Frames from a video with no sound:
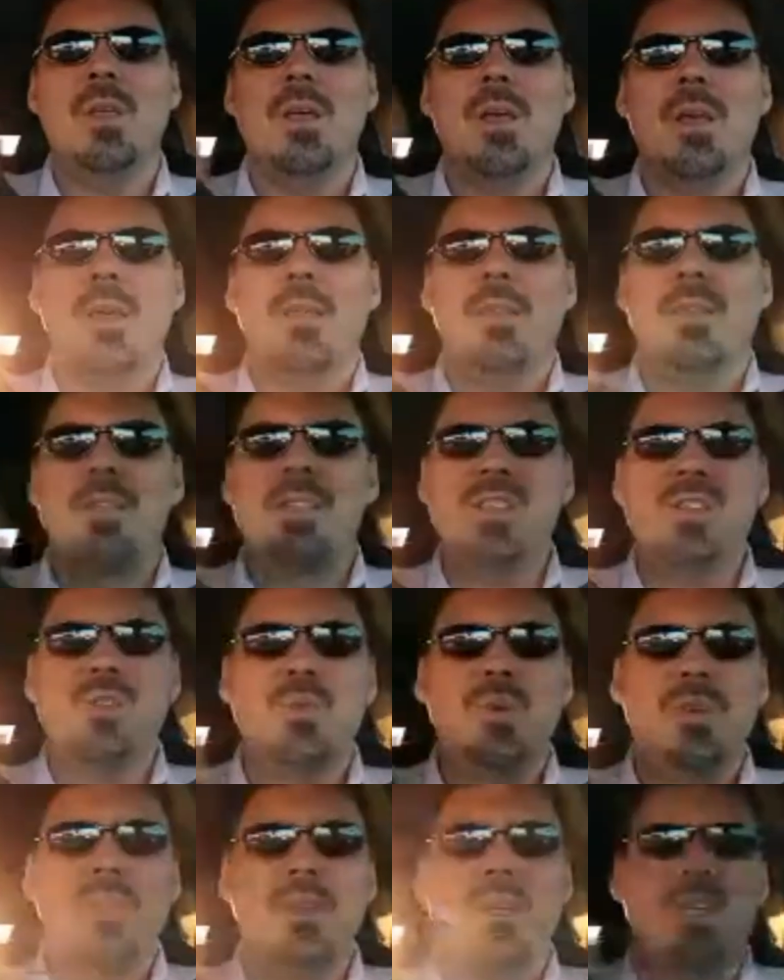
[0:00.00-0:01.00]
This is where
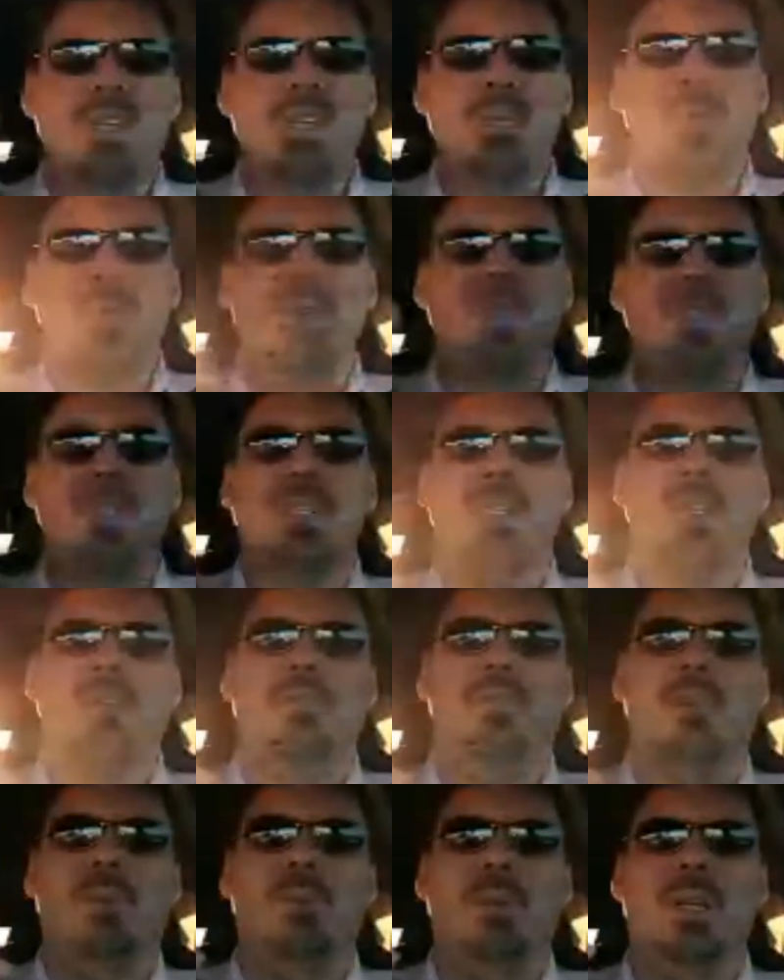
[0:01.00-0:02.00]
the conspiracies come from
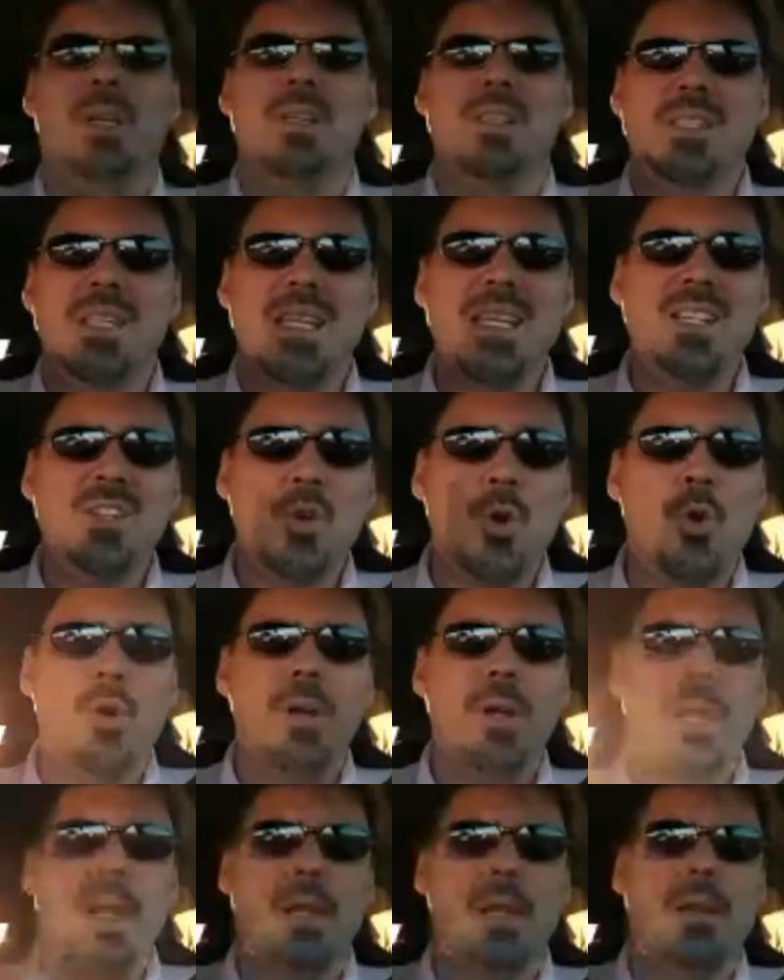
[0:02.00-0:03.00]
because it is
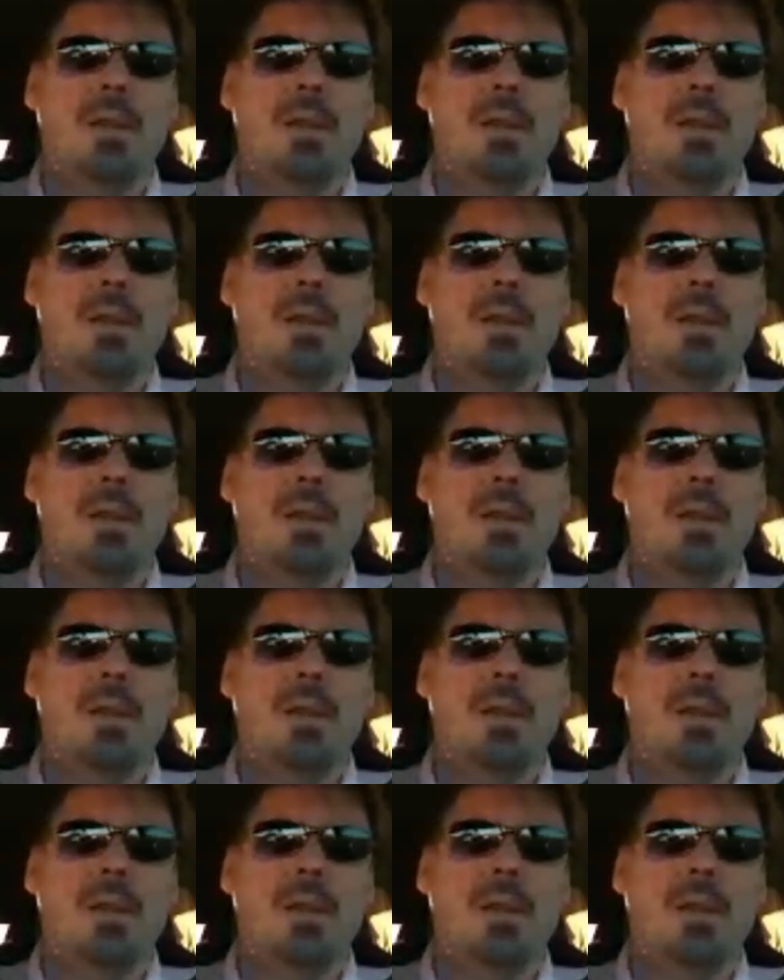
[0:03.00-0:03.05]
coordinated.